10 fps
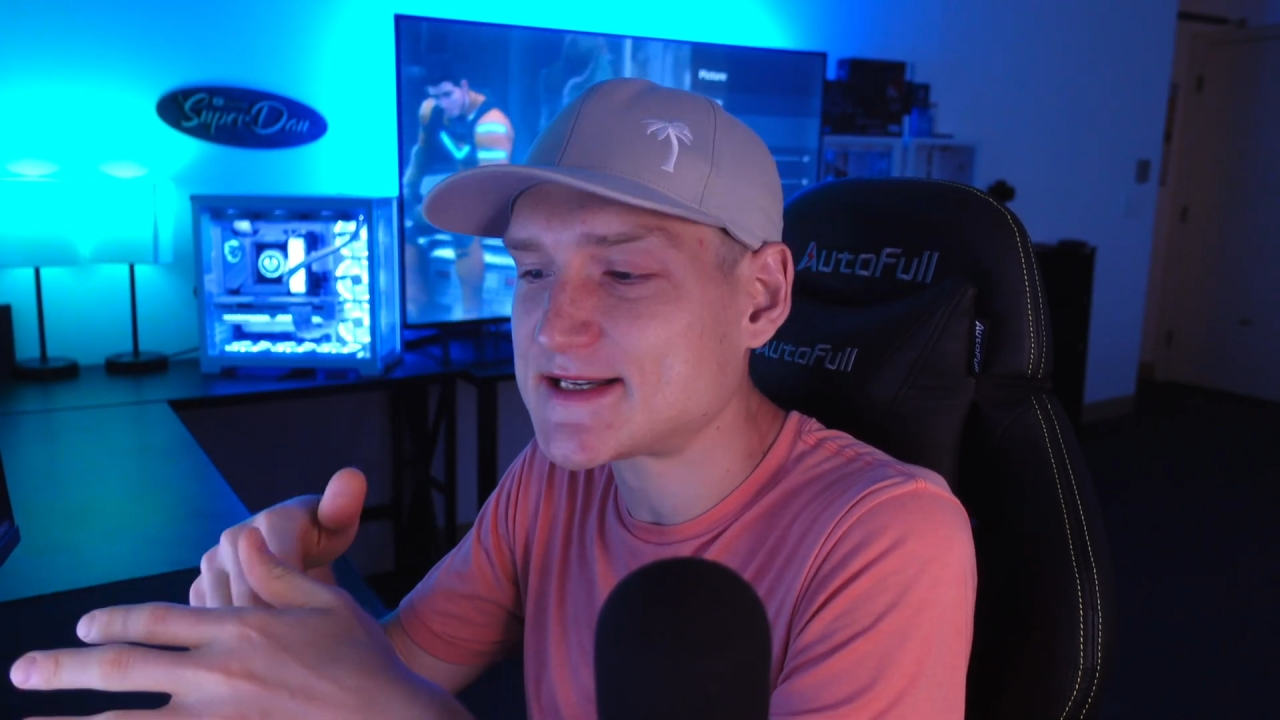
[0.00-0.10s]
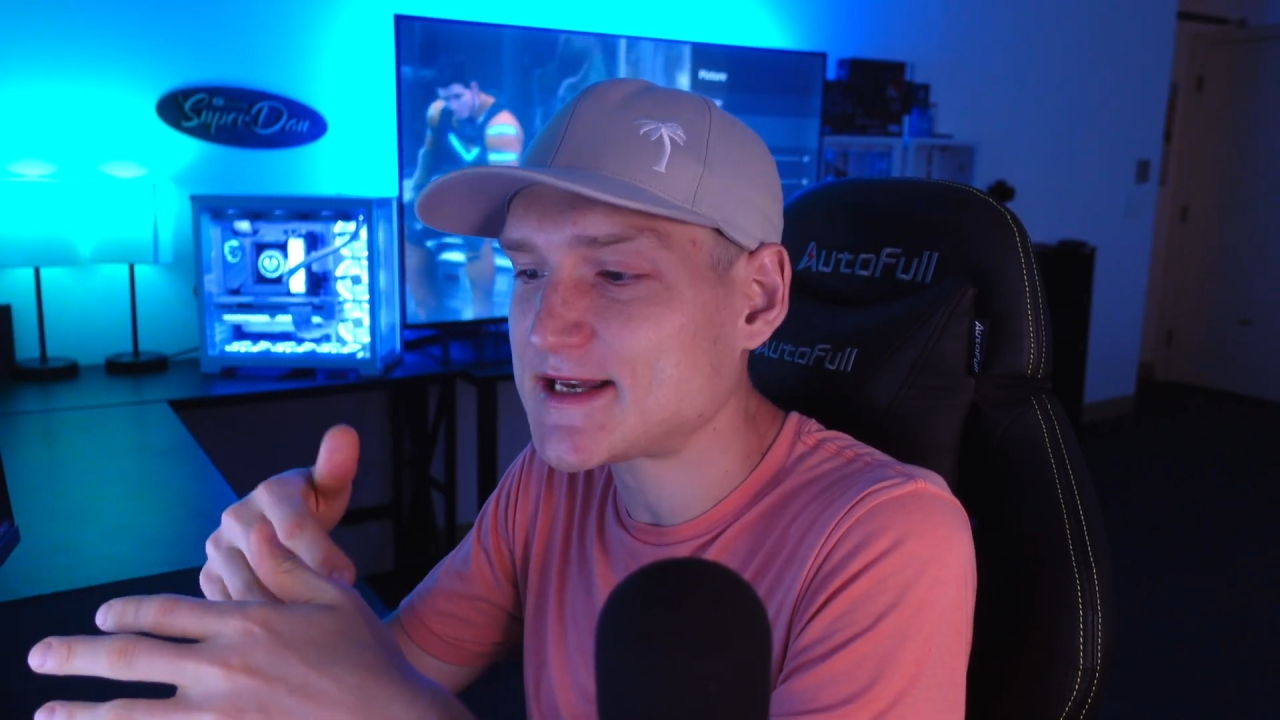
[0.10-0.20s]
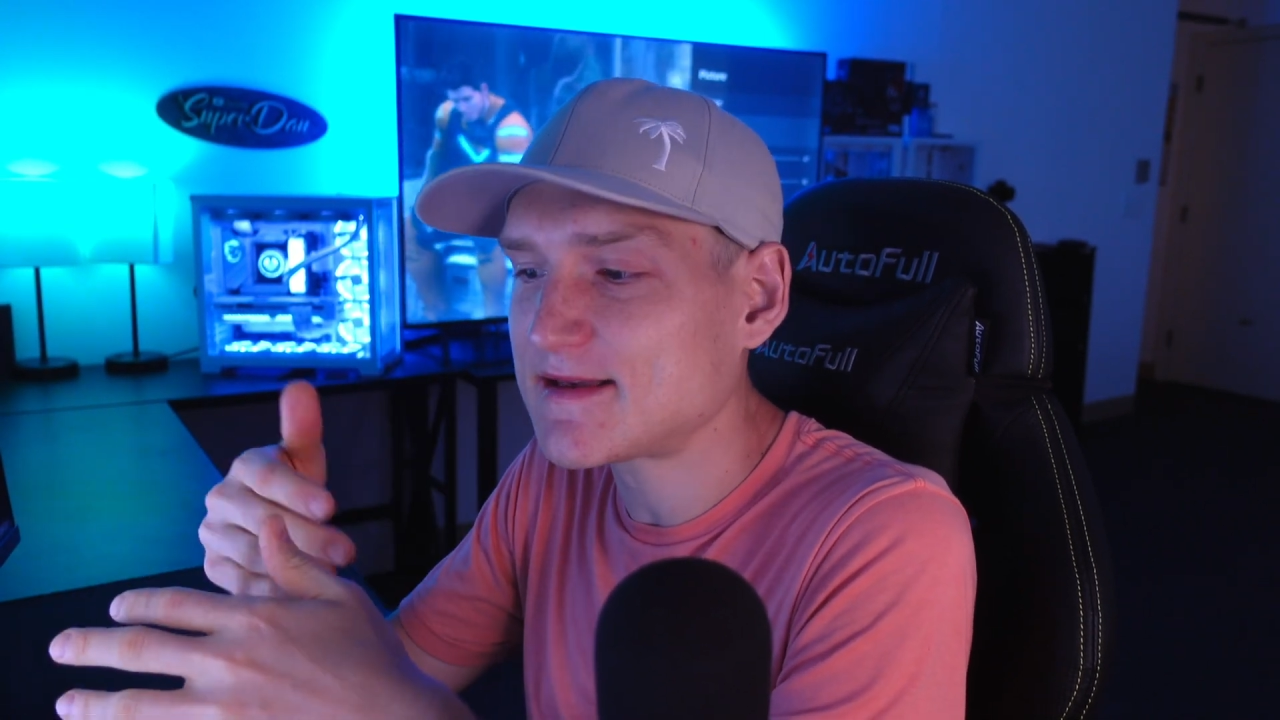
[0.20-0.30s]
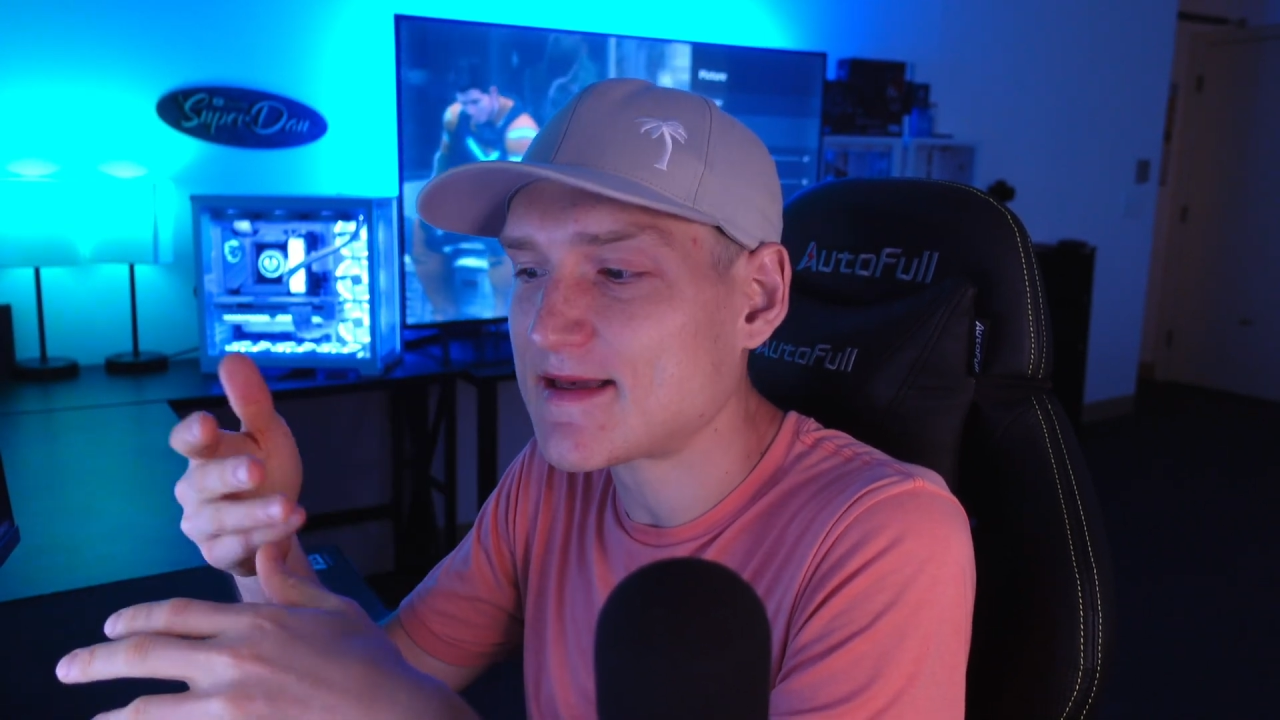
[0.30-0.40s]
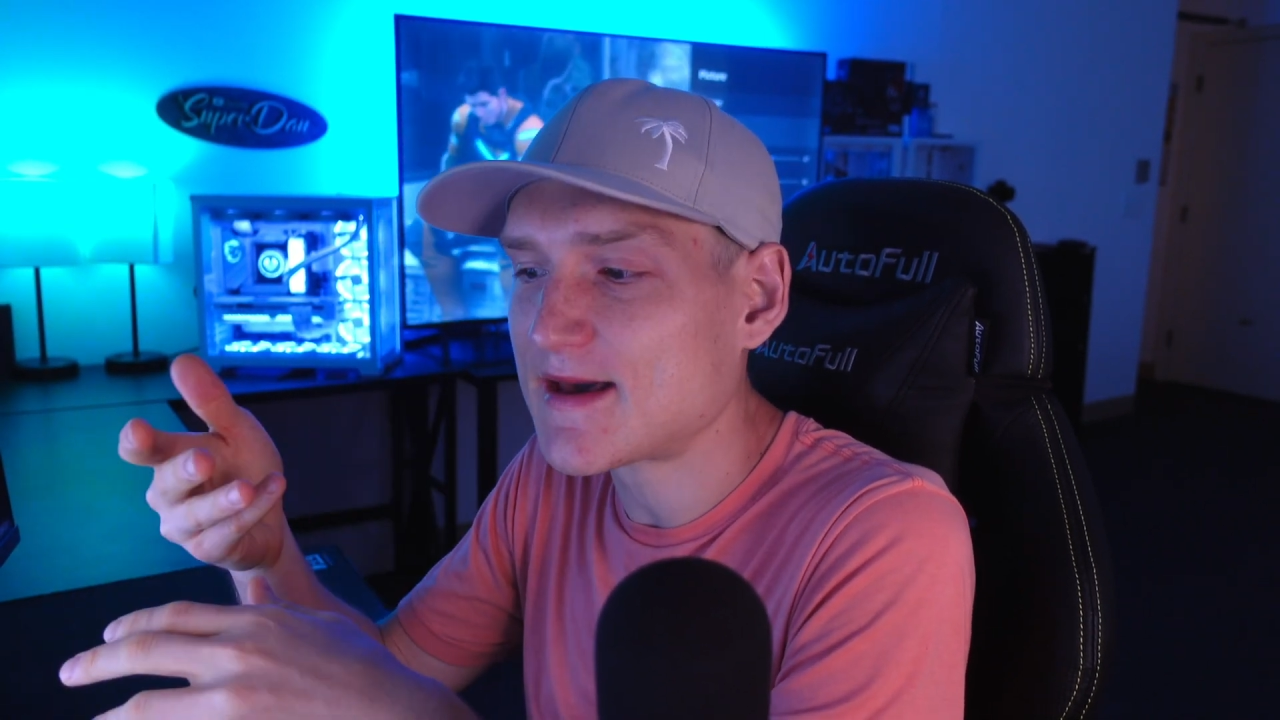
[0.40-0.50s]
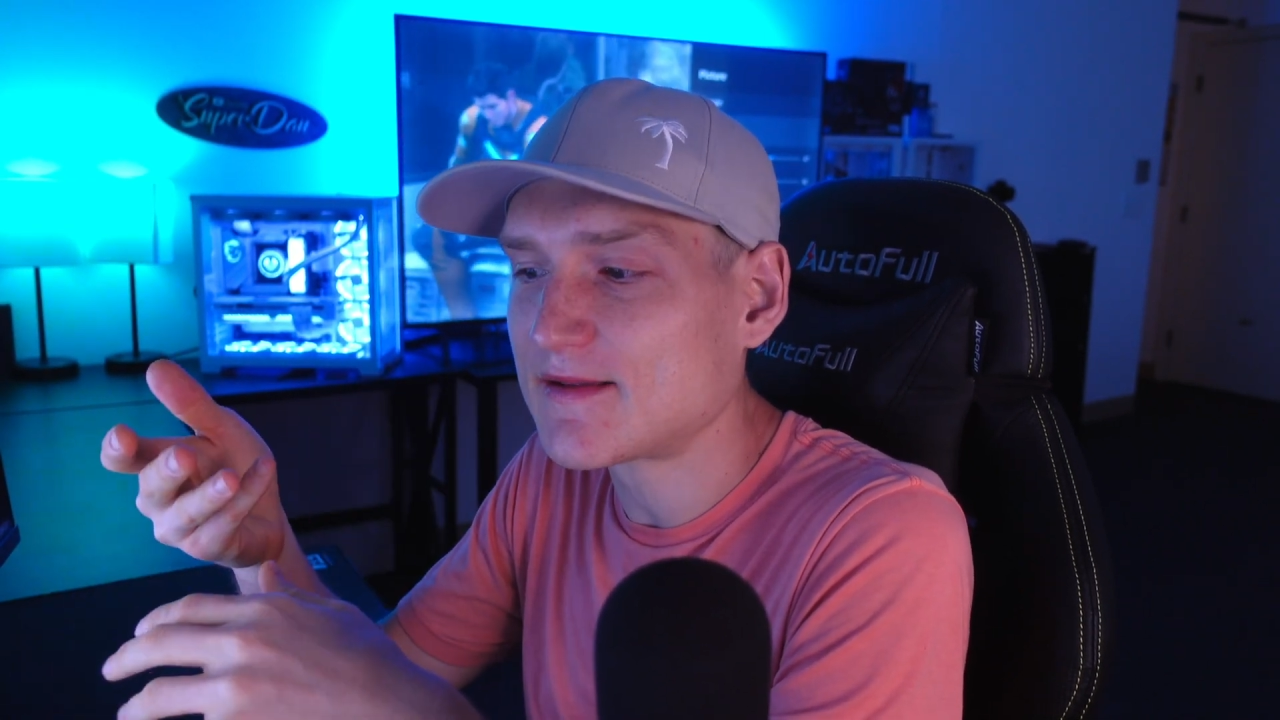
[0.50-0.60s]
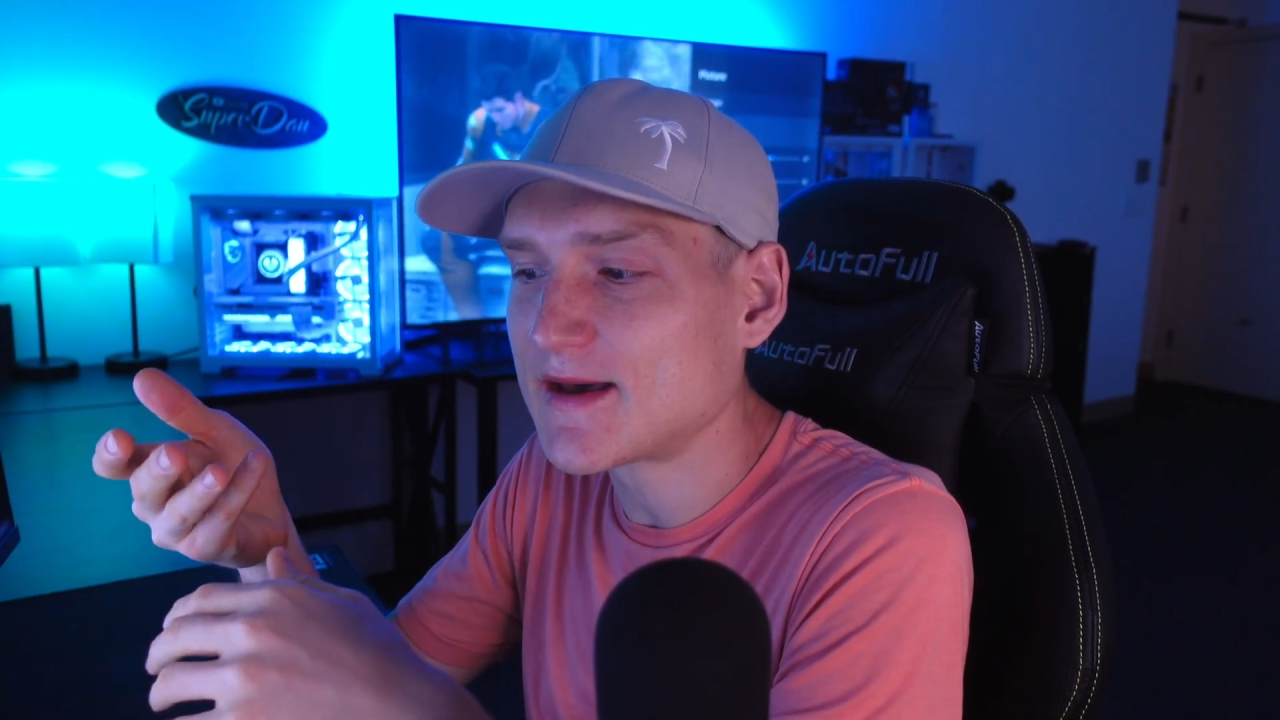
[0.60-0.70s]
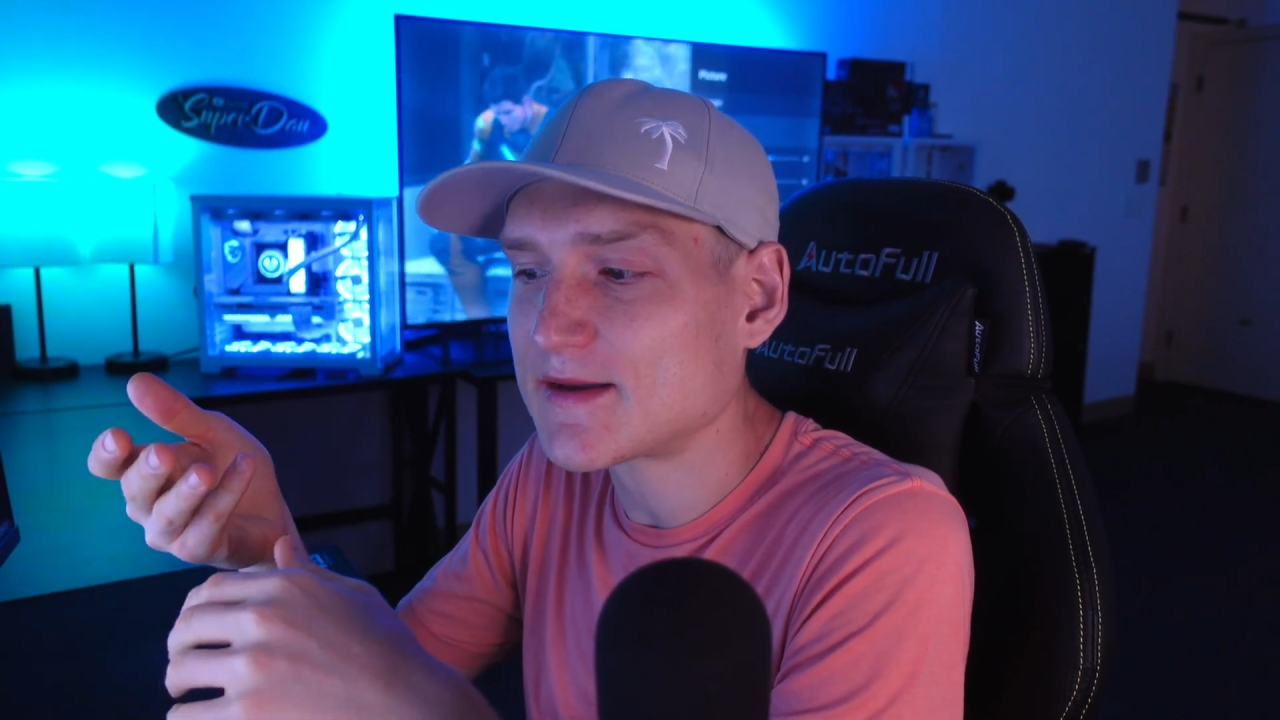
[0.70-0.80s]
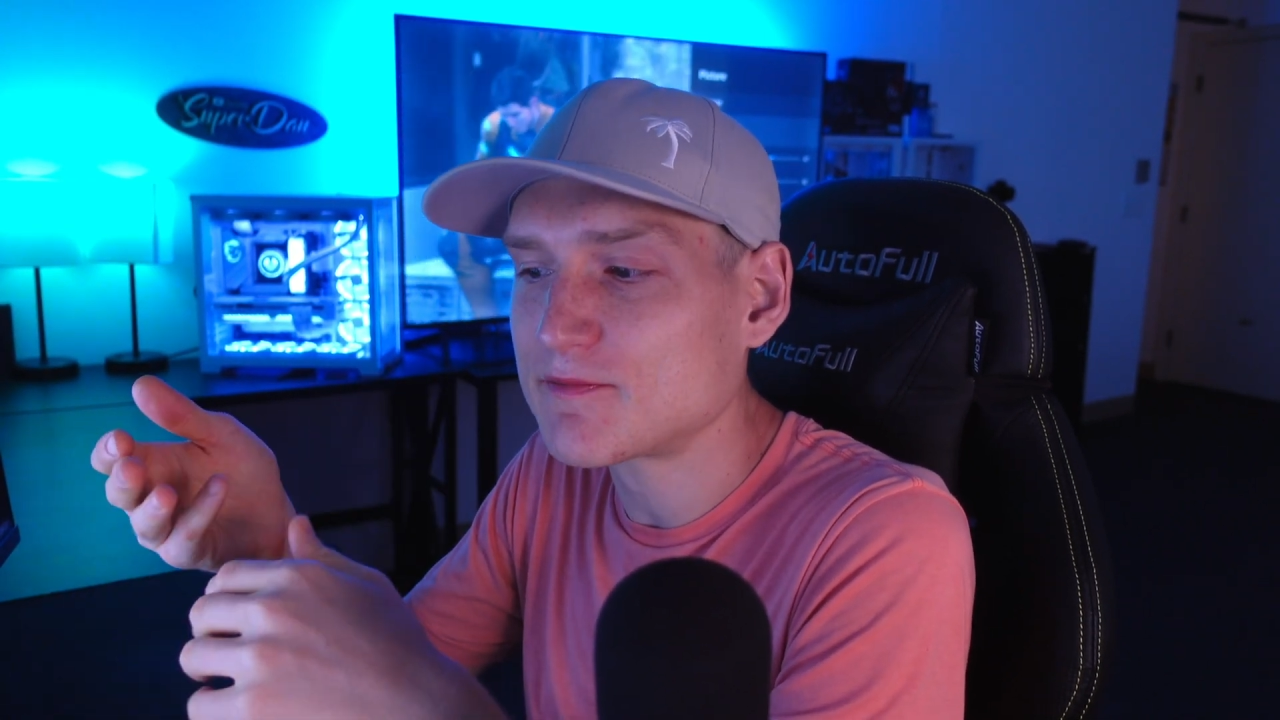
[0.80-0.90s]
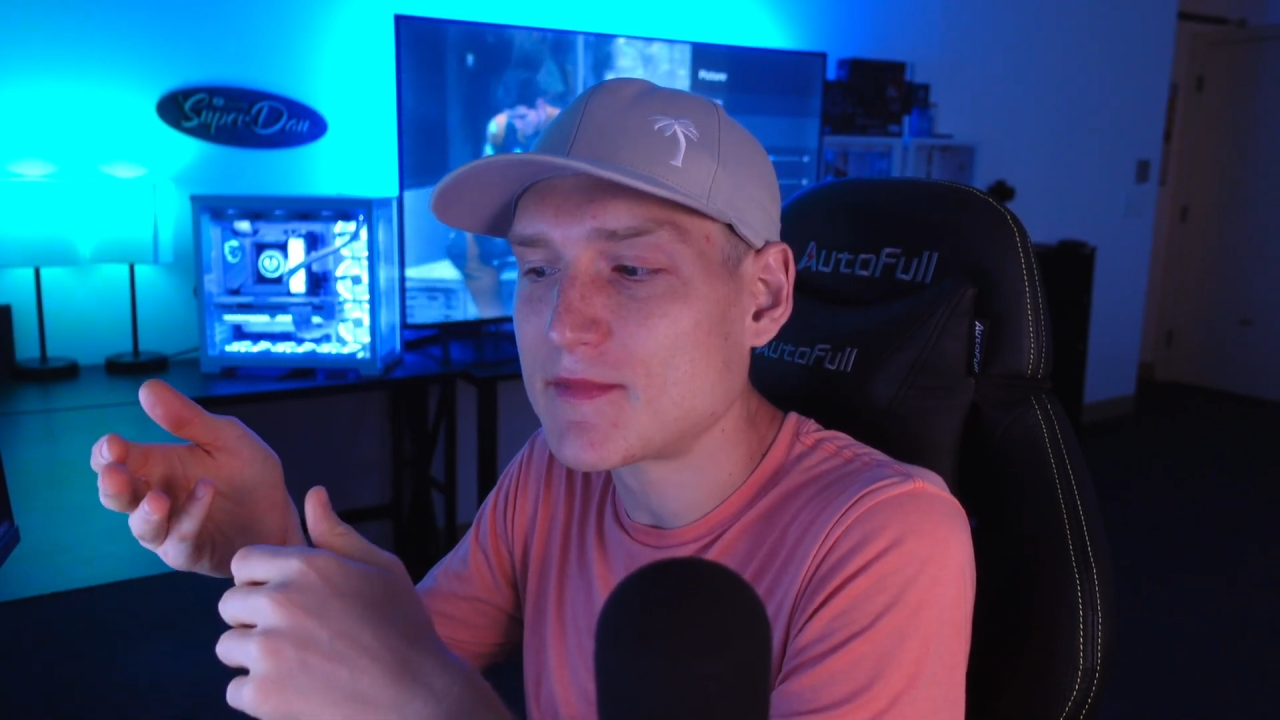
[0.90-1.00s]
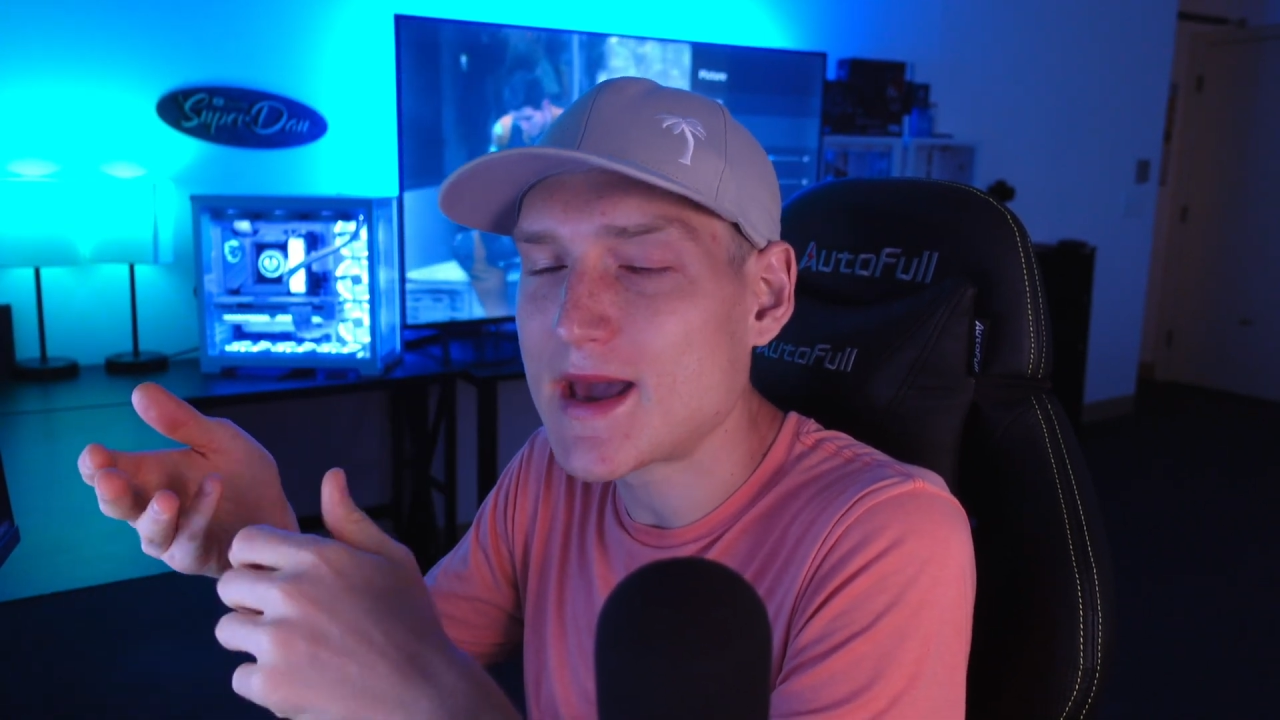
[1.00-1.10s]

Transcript: see that like